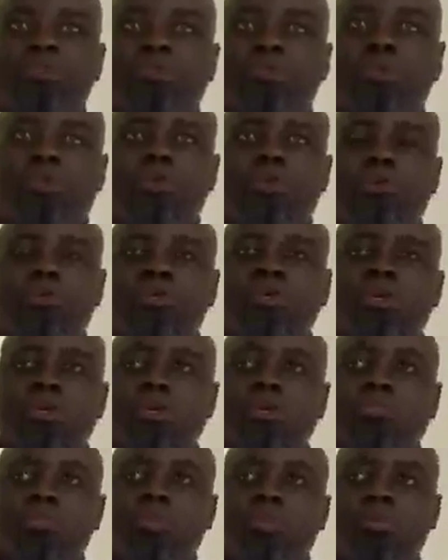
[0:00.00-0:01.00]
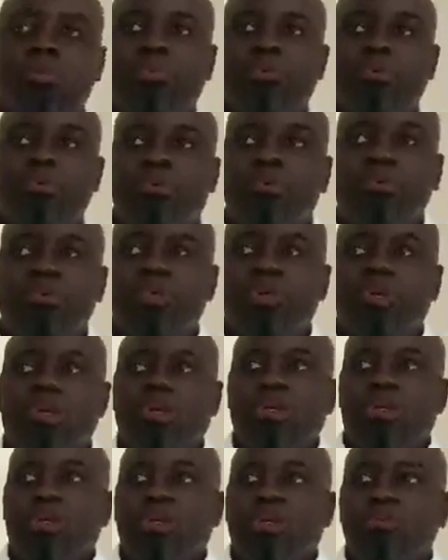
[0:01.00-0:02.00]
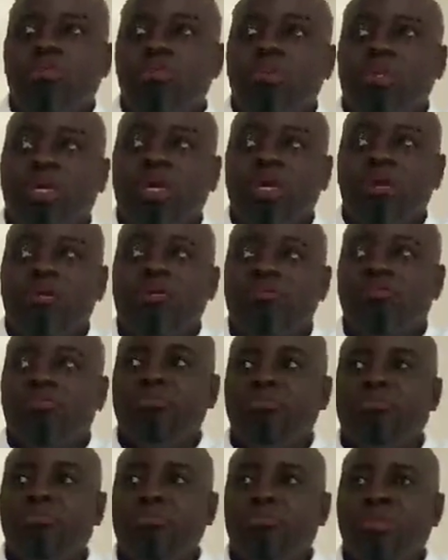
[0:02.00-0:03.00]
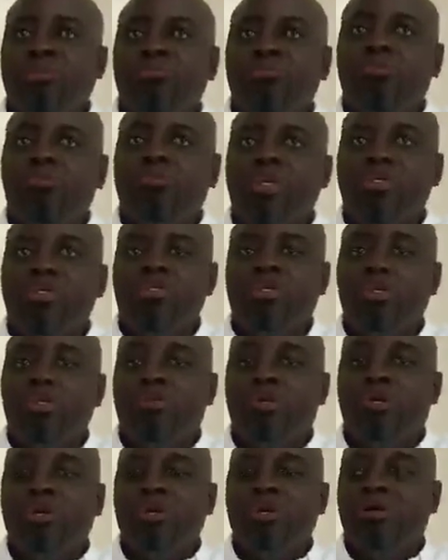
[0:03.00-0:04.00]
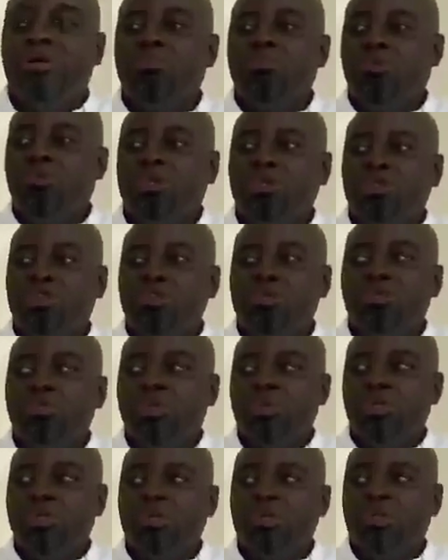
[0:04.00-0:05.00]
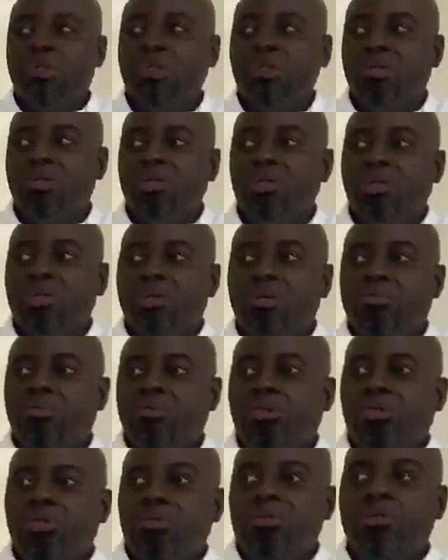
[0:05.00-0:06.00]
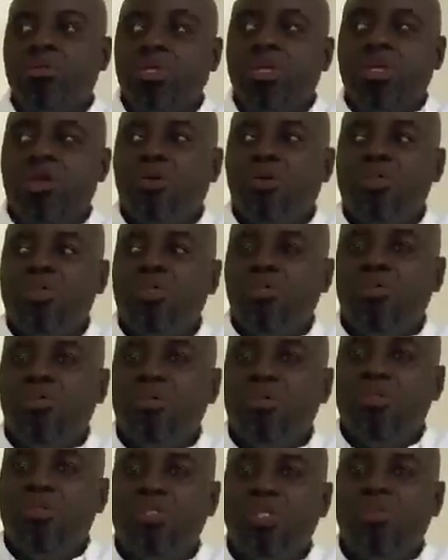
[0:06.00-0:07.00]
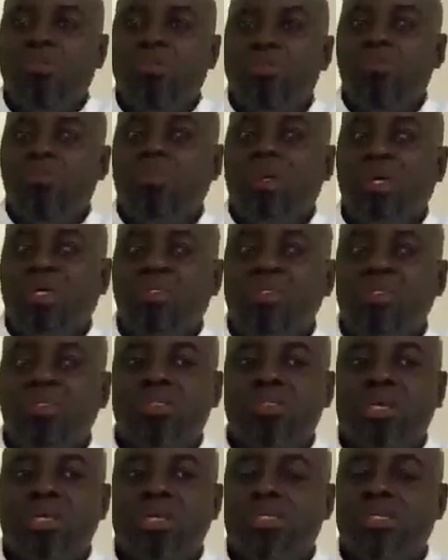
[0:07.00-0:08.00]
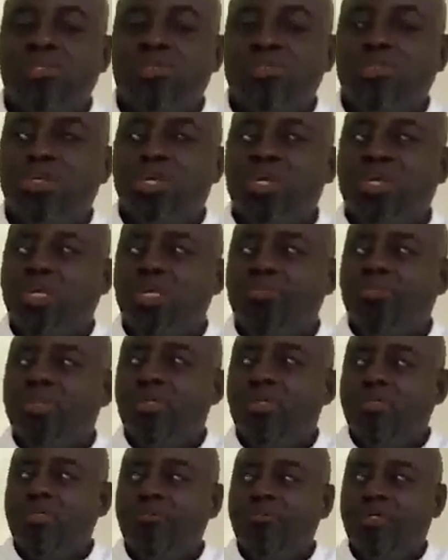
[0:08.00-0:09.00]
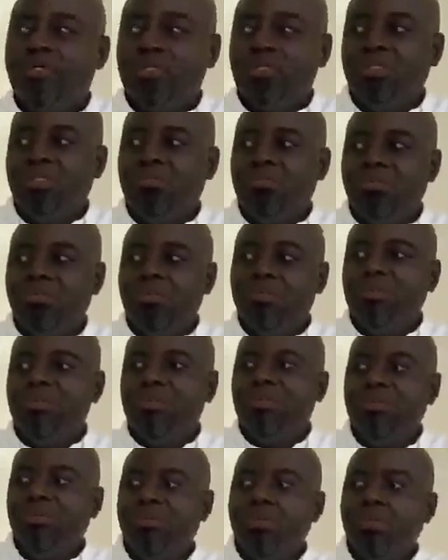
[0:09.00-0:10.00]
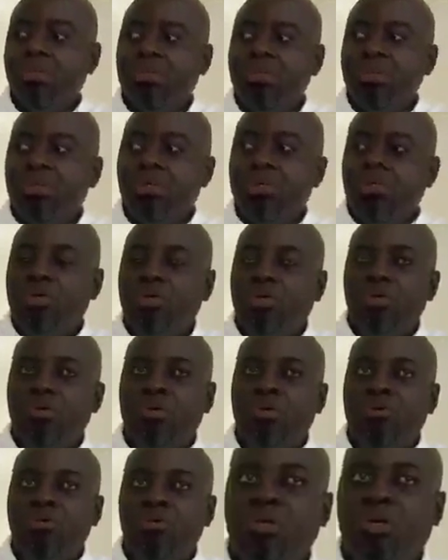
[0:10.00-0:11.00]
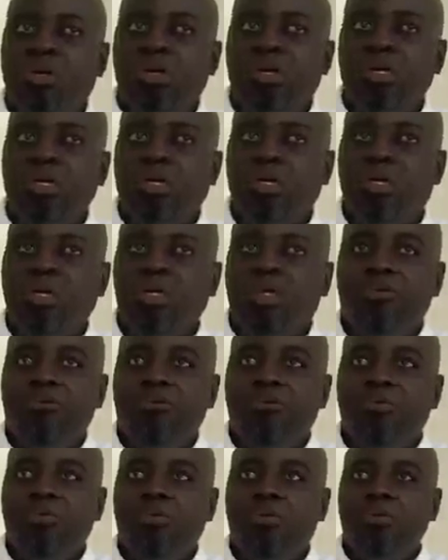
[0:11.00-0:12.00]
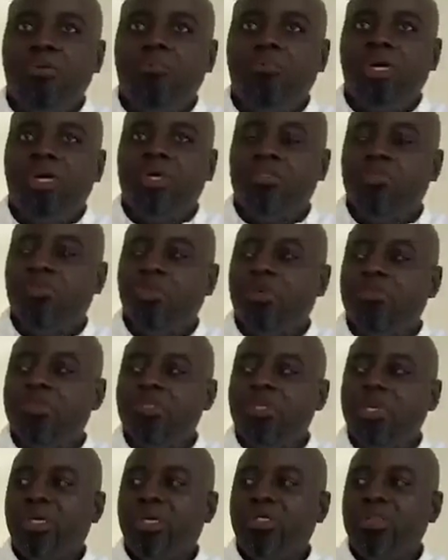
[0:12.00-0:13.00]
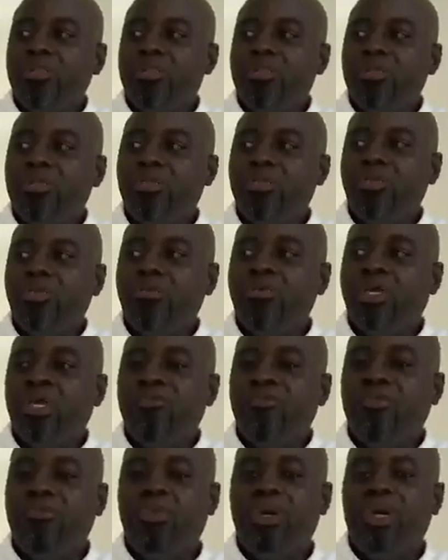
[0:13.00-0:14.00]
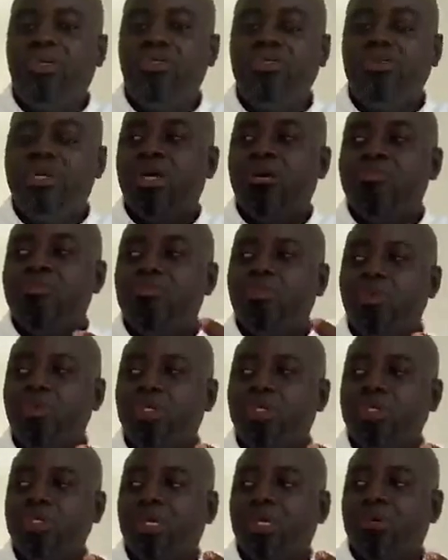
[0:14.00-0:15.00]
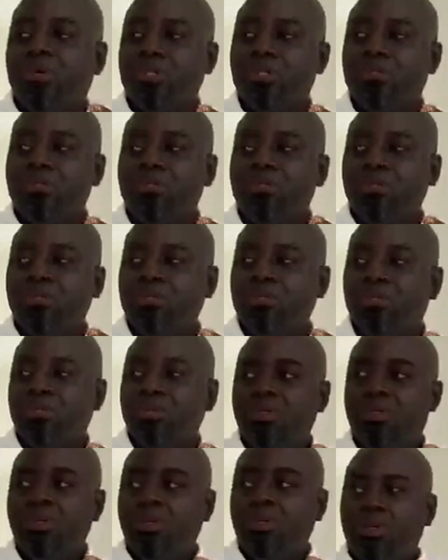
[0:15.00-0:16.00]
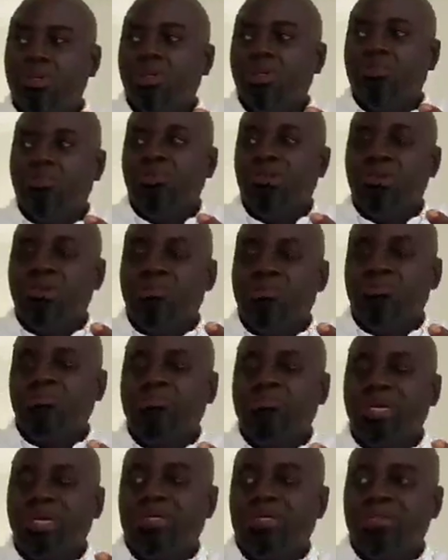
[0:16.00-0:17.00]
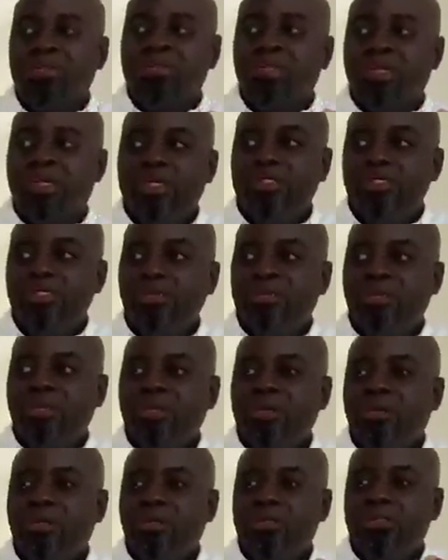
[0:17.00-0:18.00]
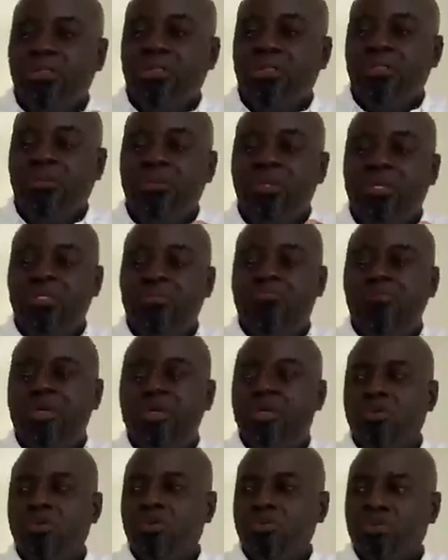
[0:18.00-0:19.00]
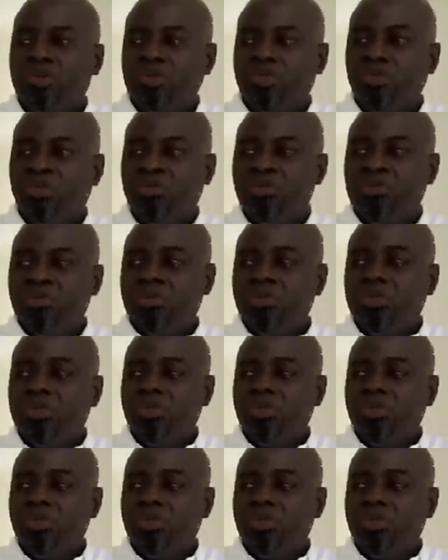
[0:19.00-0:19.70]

You know, a lot of people don't have information about how mortgages work. But what I also want to say with the banks is that they should try and keep things very simple. You know, i.e. if you go on a bank's website, you know, every bank should have a mortgage calculator. But banks in Nigeria, it's either they make it very cumbersome